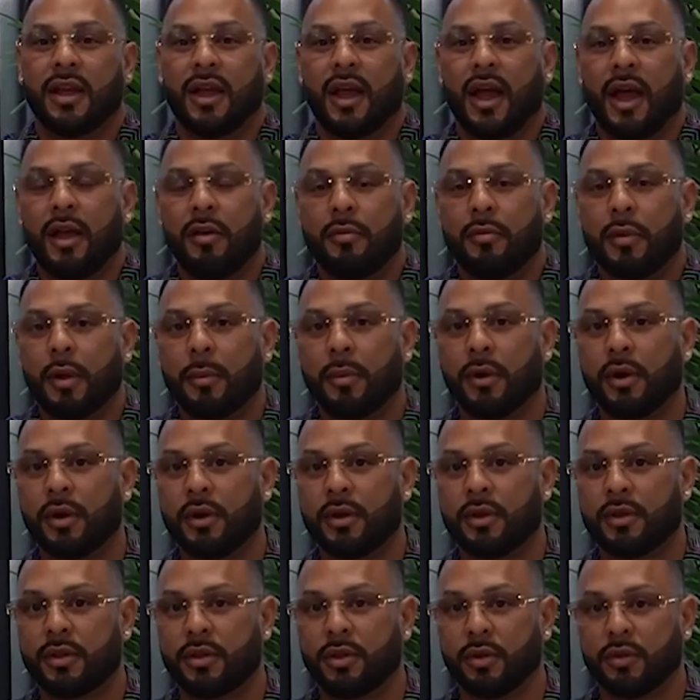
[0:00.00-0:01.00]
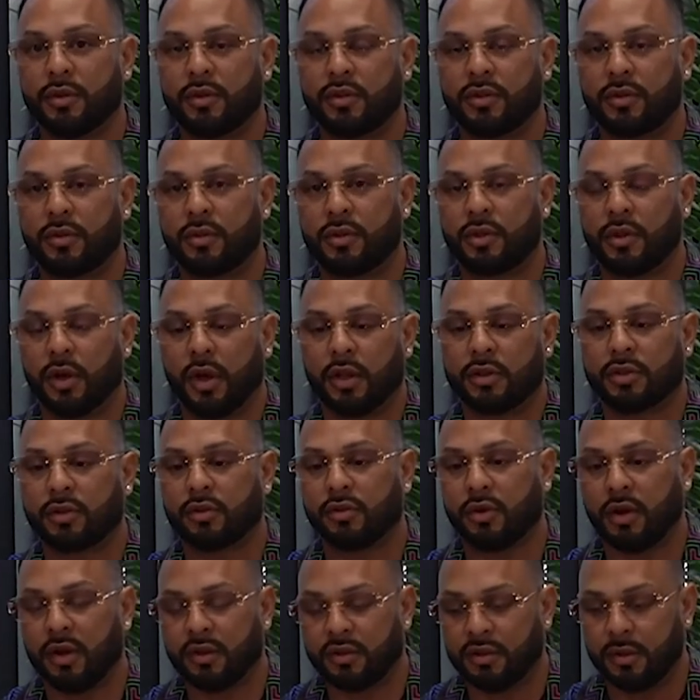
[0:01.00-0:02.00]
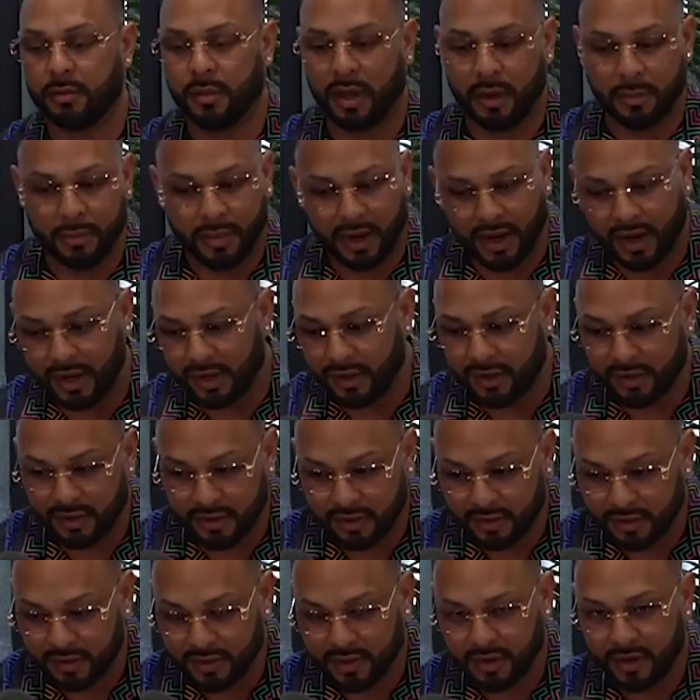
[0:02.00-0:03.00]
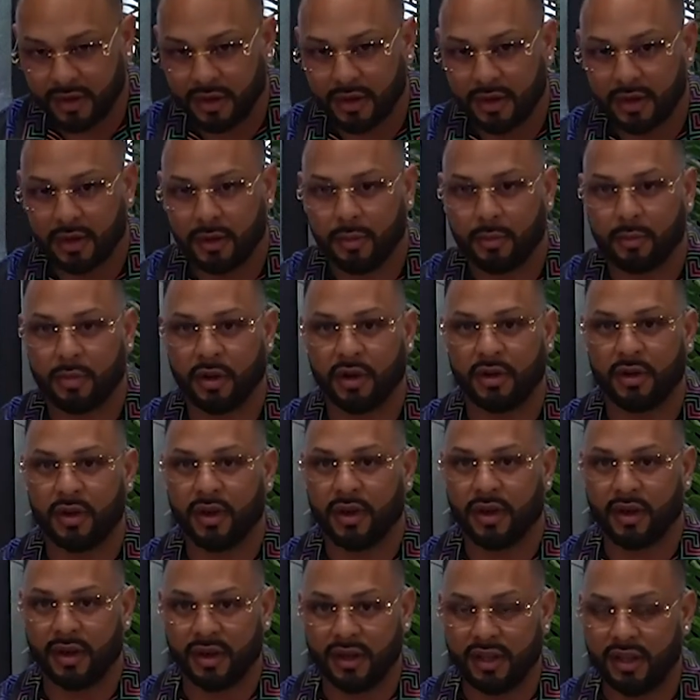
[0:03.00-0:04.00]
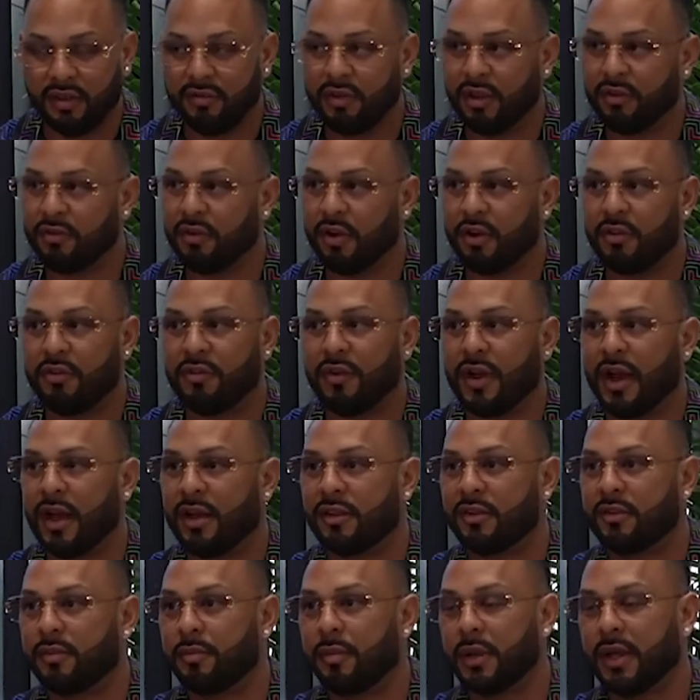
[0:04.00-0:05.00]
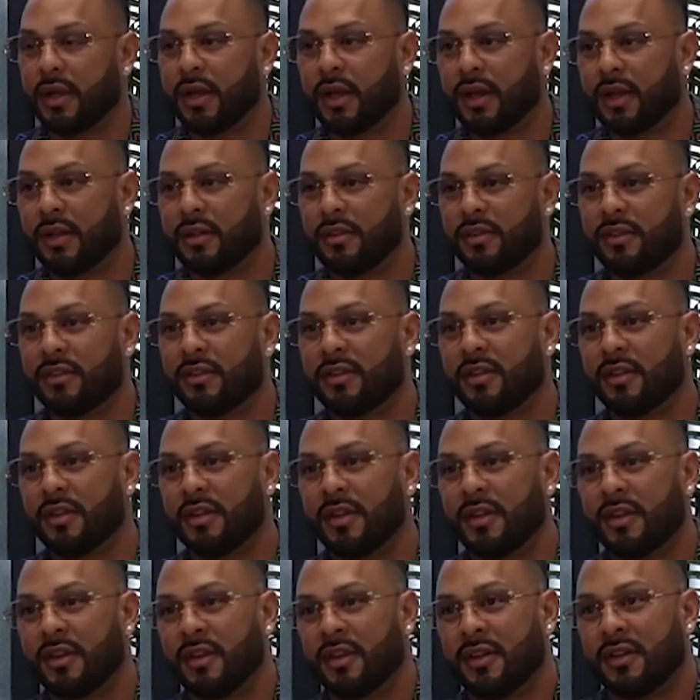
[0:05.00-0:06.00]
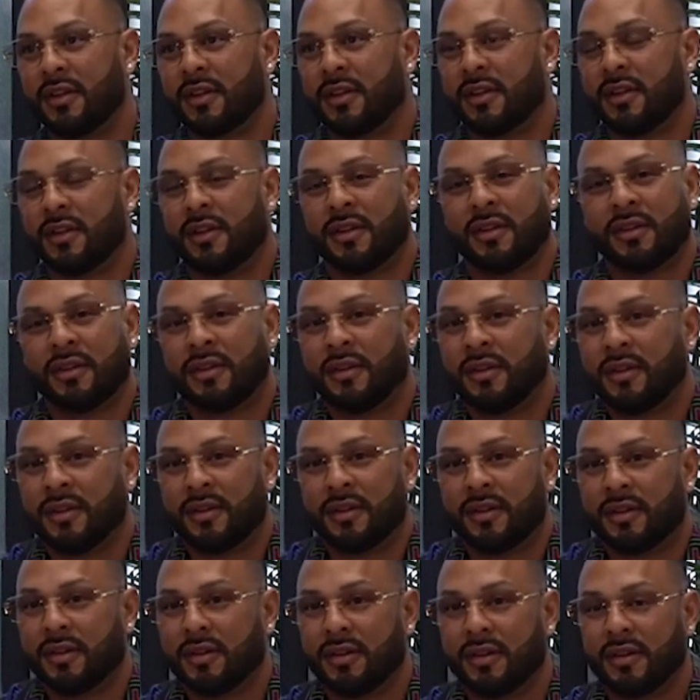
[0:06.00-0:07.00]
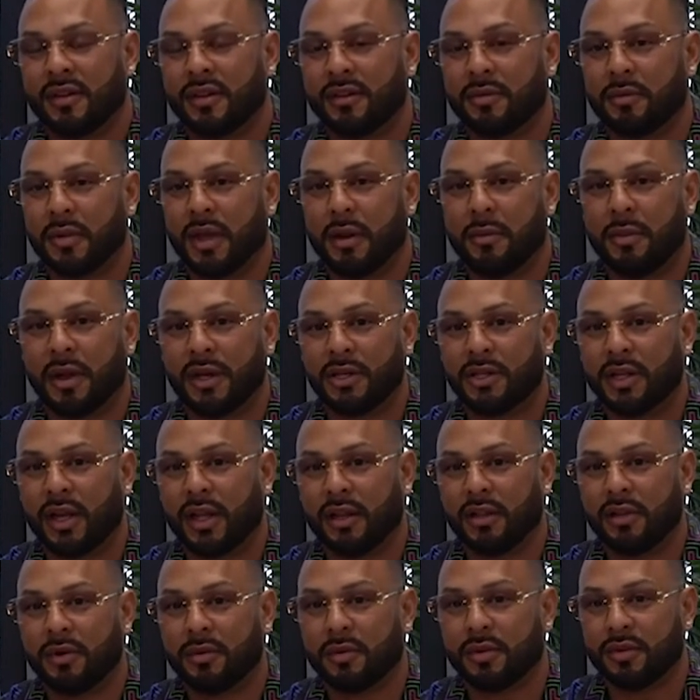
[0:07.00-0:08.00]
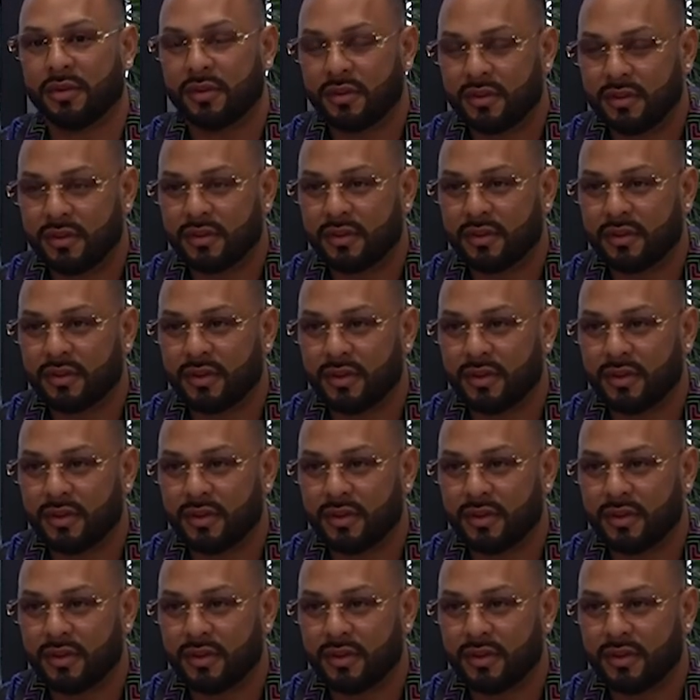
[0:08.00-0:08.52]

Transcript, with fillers: I remember those thoughts crossing my mind, but leaving very fast because listen, man, my childhood was.